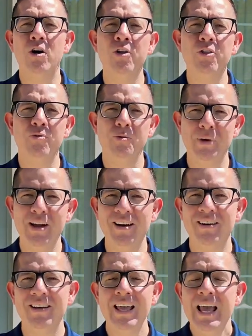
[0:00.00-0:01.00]
on the repair.
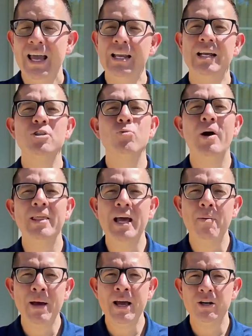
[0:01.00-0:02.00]
And here's why
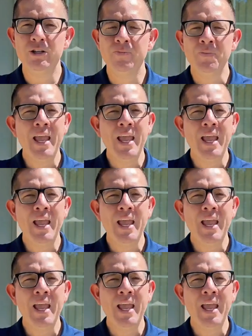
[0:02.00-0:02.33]
that matters.